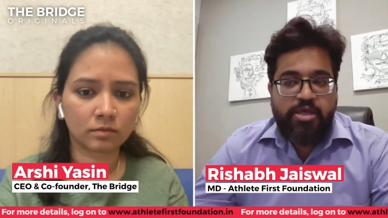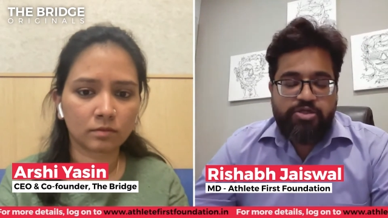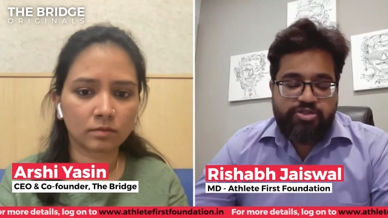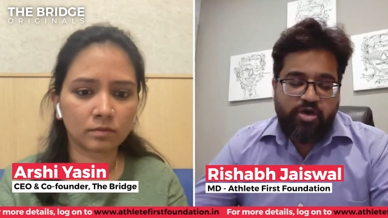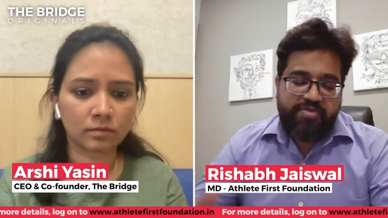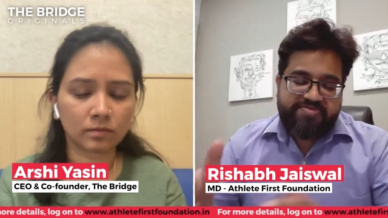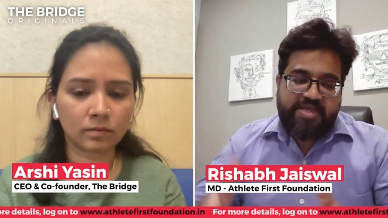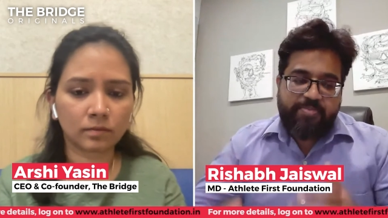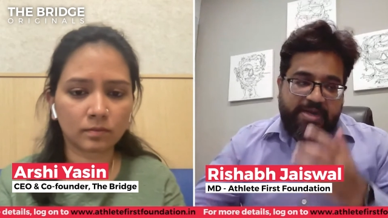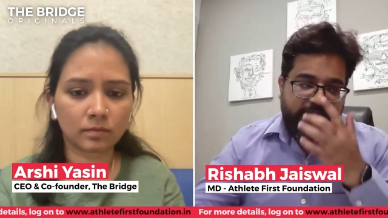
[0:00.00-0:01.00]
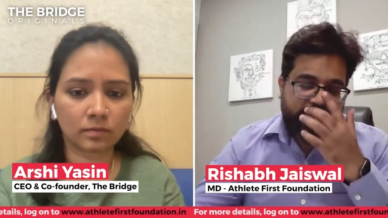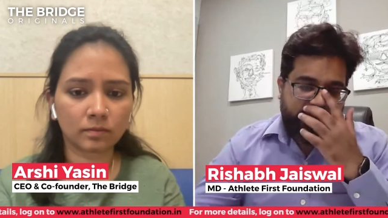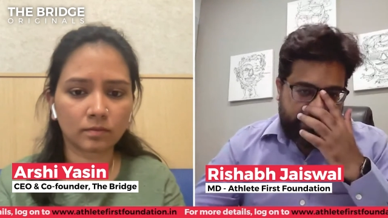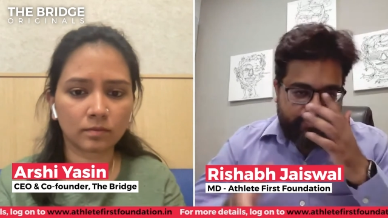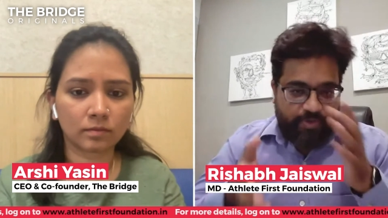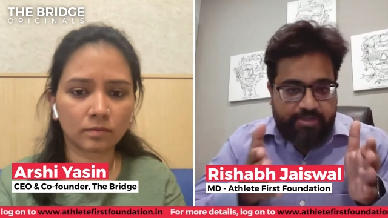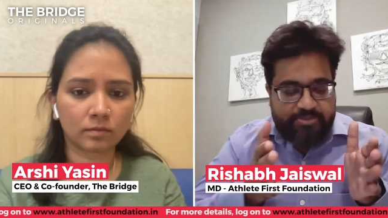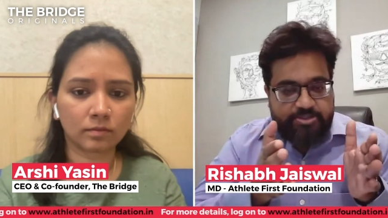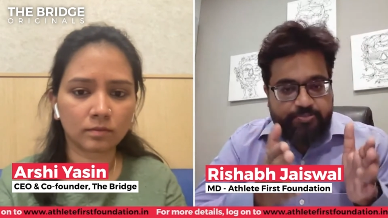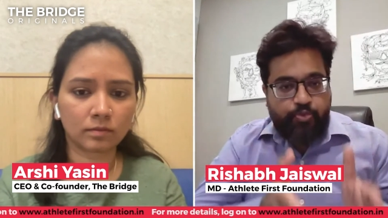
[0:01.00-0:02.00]
Speaker 1: So how we have segmented it is, one
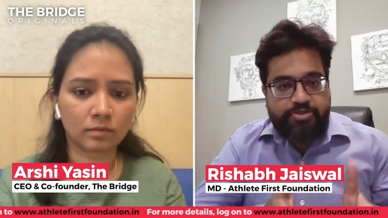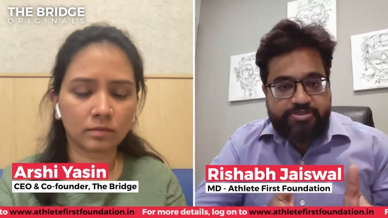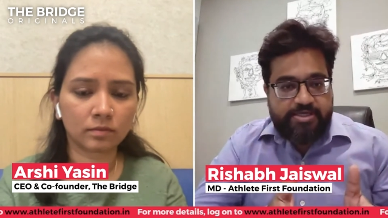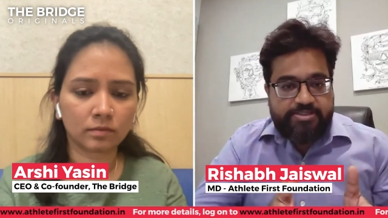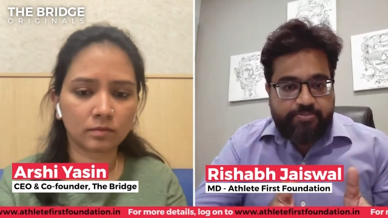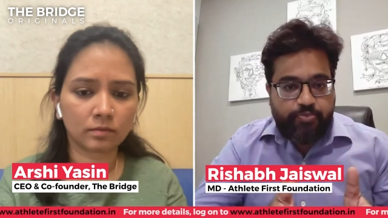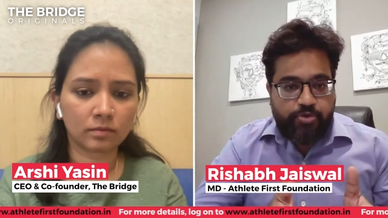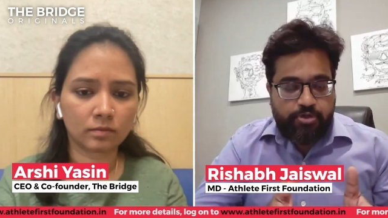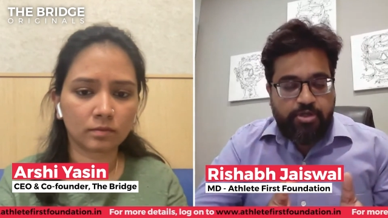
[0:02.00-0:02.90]
is the sports science support,